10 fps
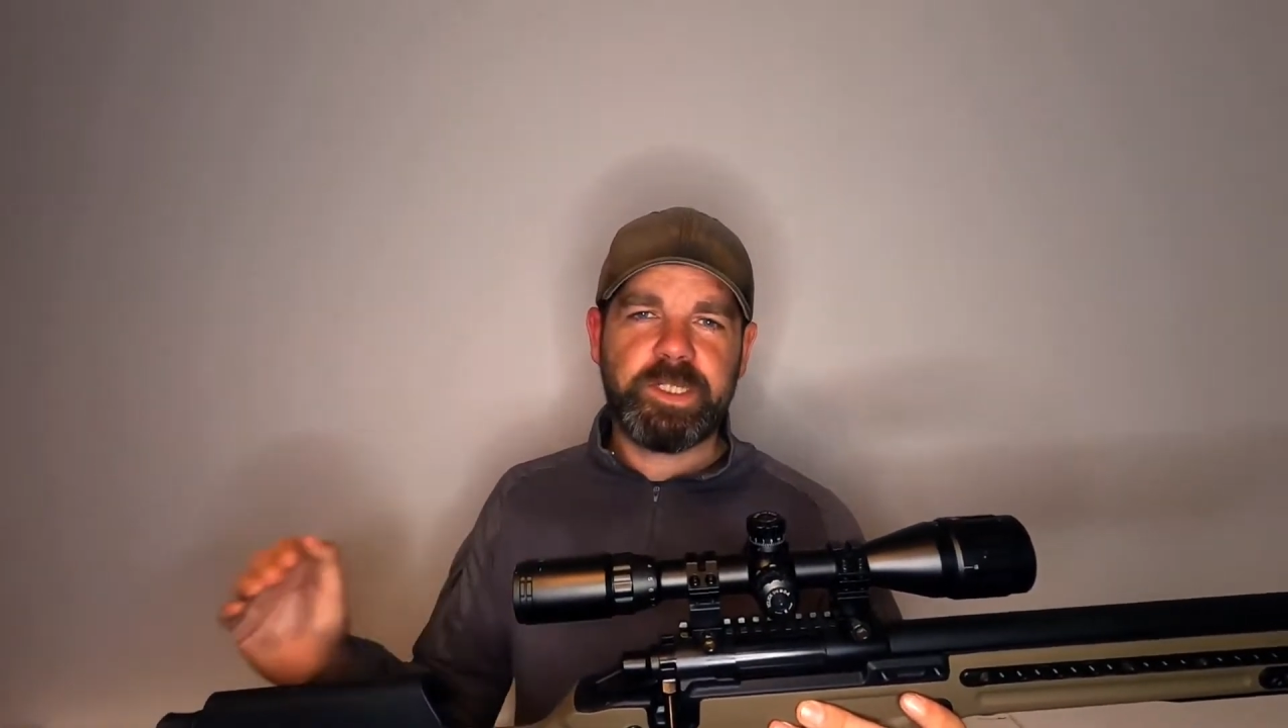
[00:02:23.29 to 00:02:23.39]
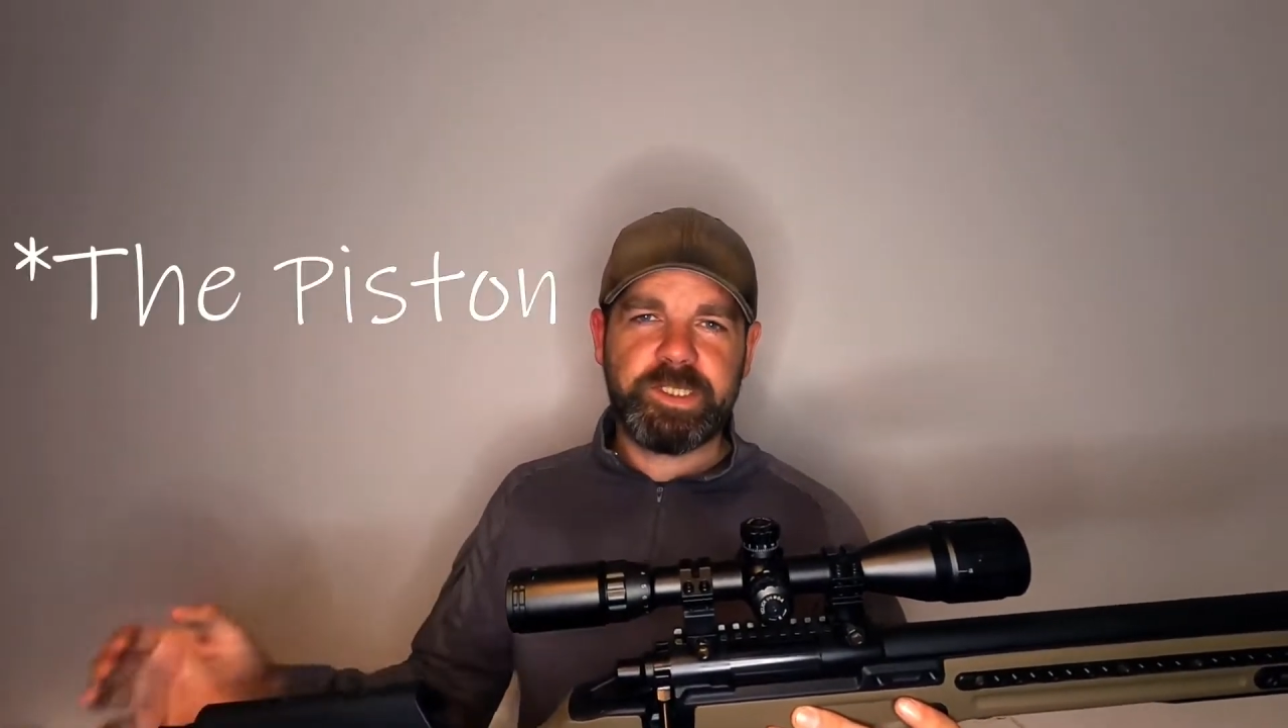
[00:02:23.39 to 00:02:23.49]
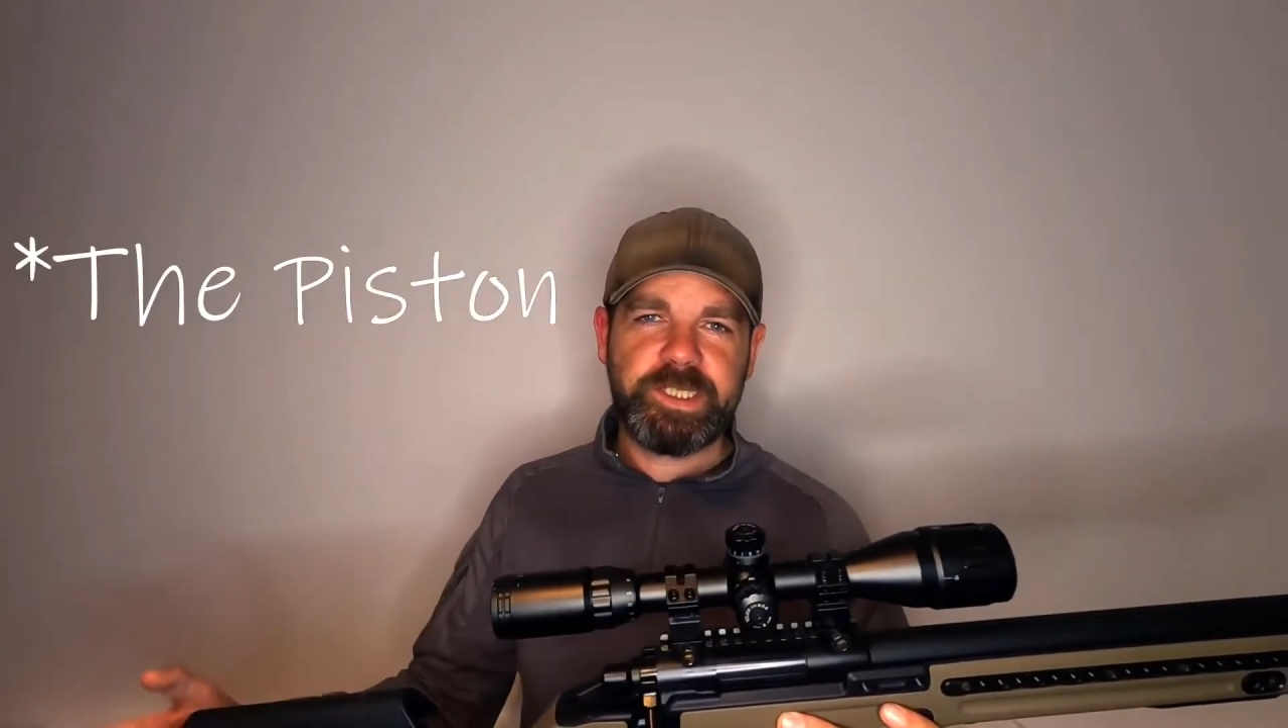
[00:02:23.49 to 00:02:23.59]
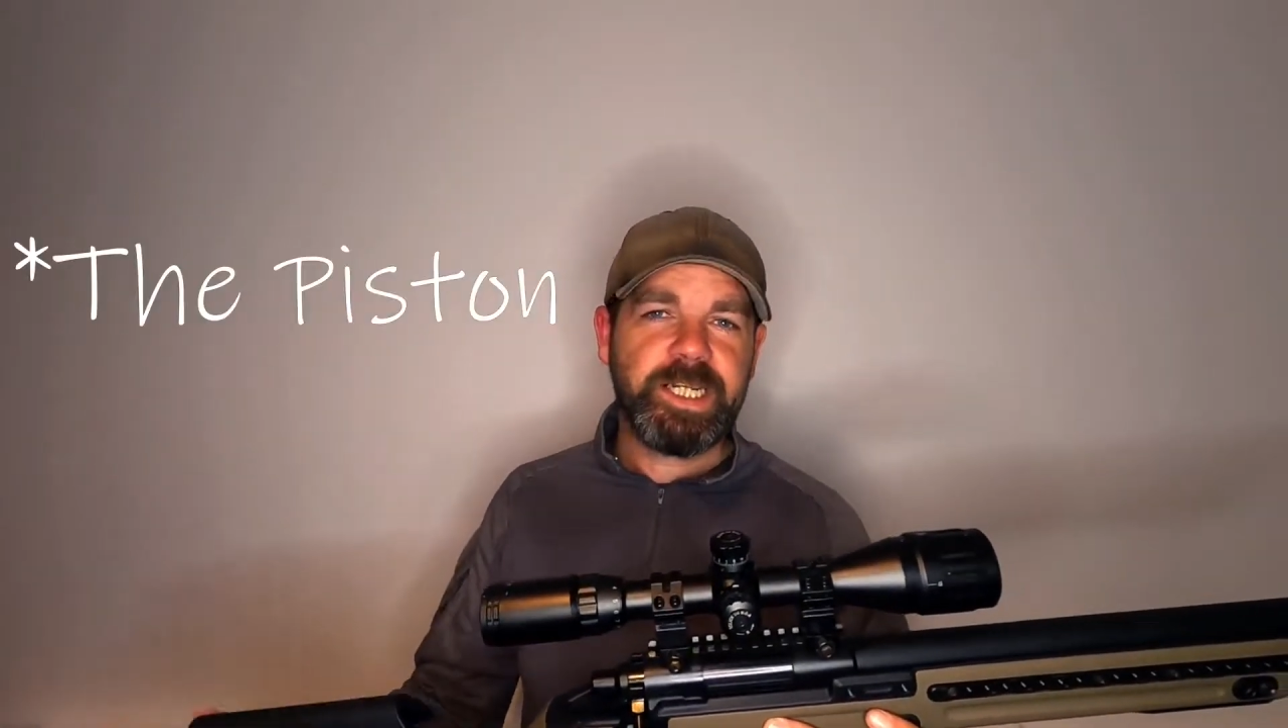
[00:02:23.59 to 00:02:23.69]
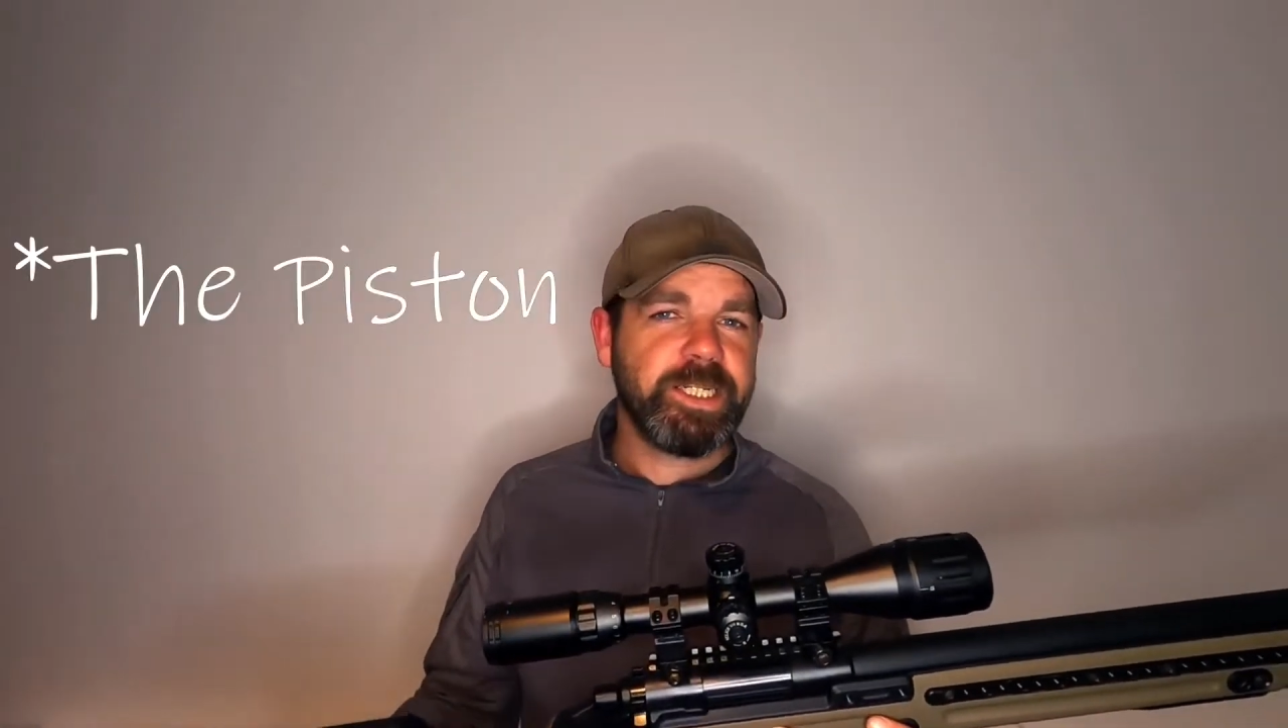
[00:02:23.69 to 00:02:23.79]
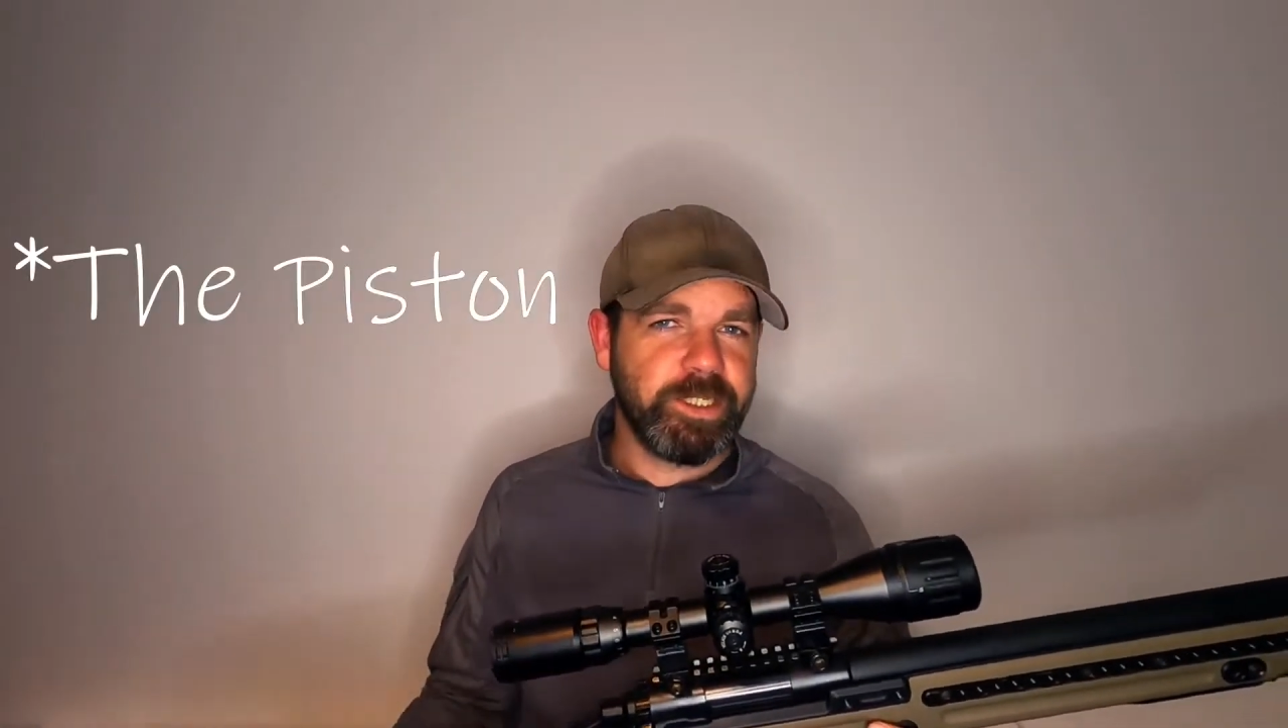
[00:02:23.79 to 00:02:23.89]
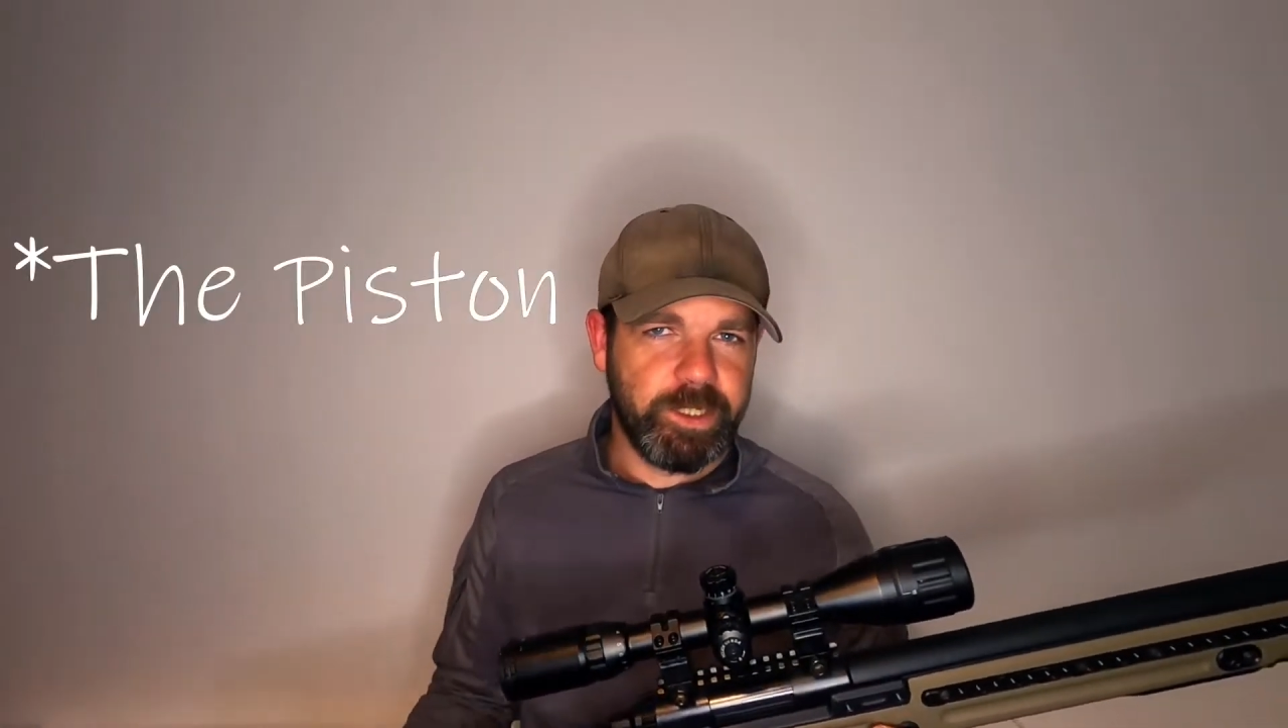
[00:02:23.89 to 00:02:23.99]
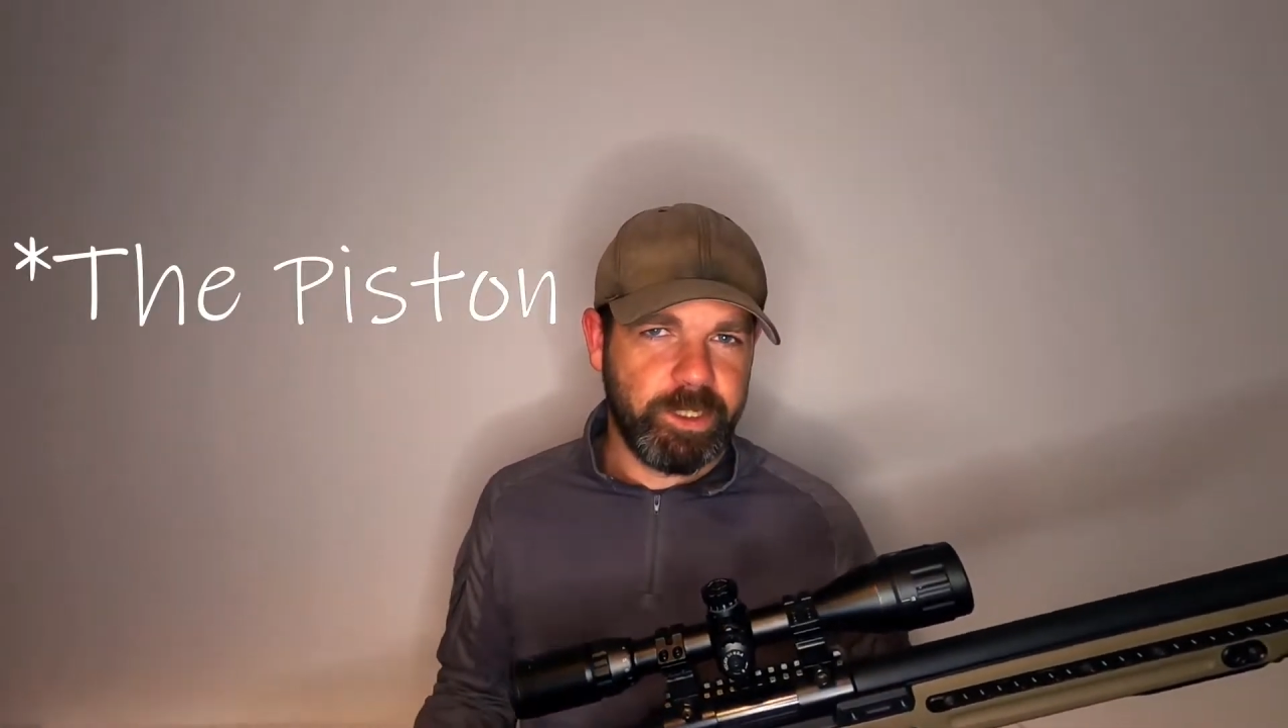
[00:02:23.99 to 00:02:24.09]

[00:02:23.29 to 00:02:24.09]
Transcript: cylinder